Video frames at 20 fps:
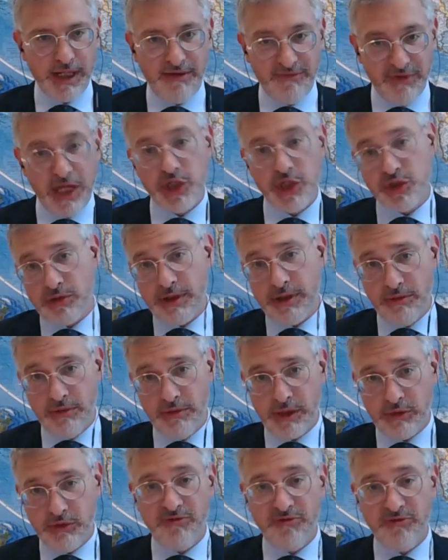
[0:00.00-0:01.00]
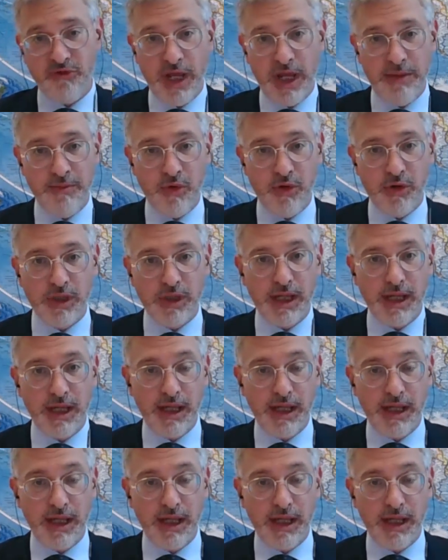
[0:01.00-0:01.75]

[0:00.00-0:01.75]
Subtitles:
aviation regulatory framework,